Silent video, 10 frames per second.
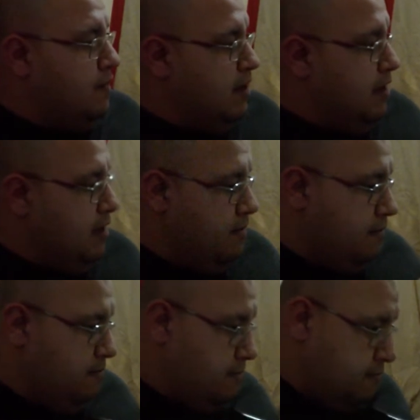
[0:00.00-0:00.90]

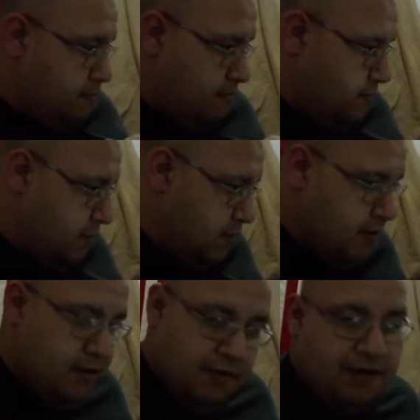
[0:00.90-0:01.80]
and
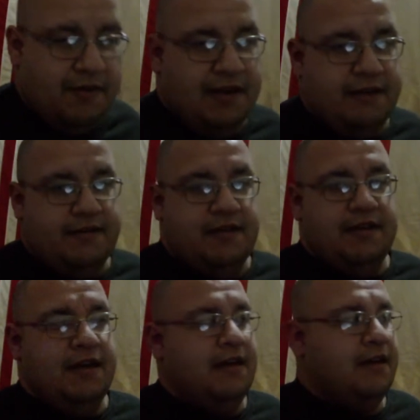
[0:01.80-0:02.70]
just see whatever I need to
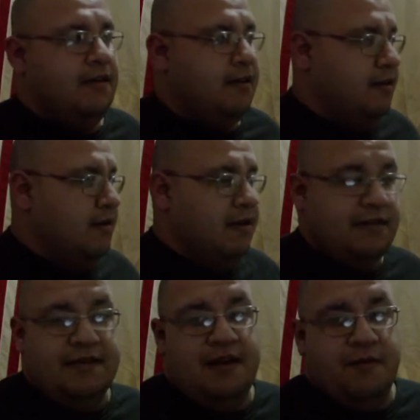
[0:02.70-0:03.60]
see, and
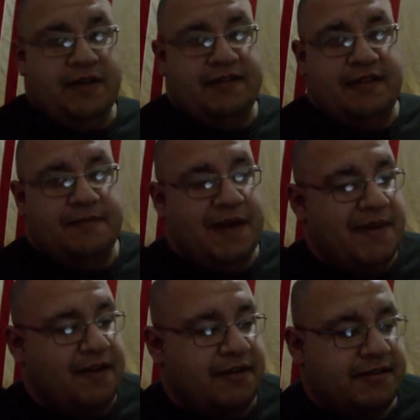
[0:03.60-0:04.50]
it's not wasting my
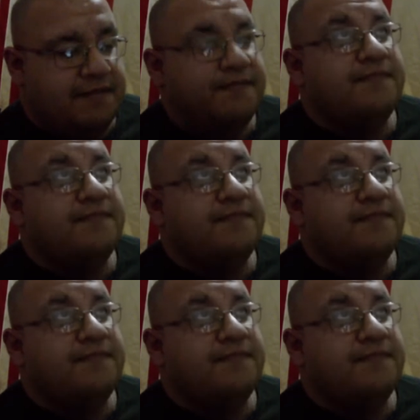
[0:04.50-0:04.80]
batteries.